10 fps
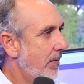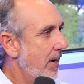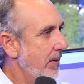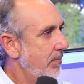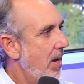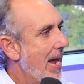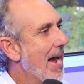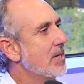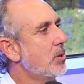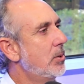right? A
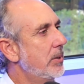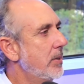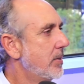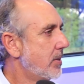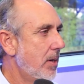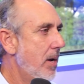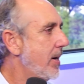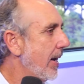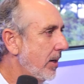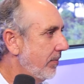hassle is a
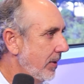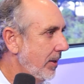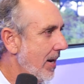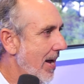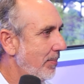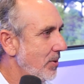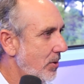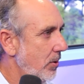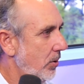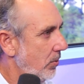negative thing that
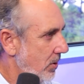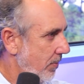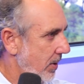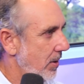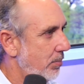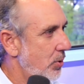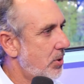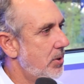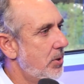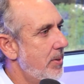happens to you, something that
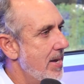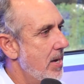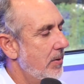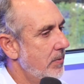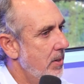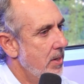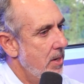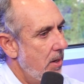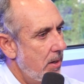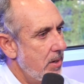pushes you down.
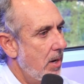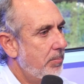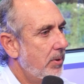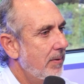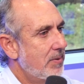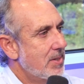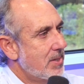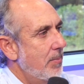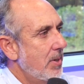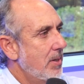An uplift
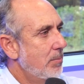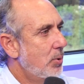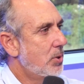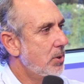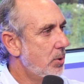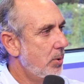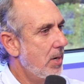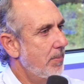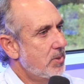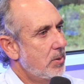is something that pushes you
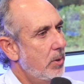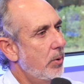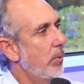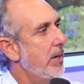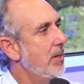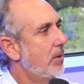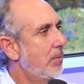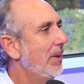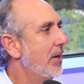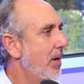up. So a greeting
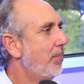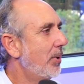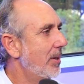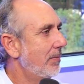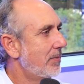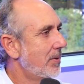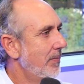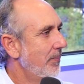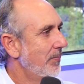can be an uplift,